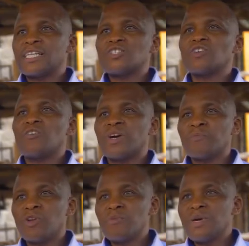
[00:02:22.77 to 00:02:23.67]
creation of
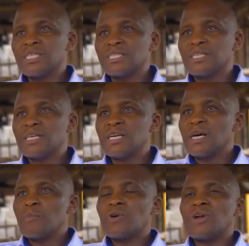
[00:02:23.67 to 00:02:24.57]
employment,
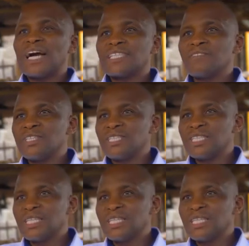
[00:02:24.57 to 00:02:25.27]
productivity,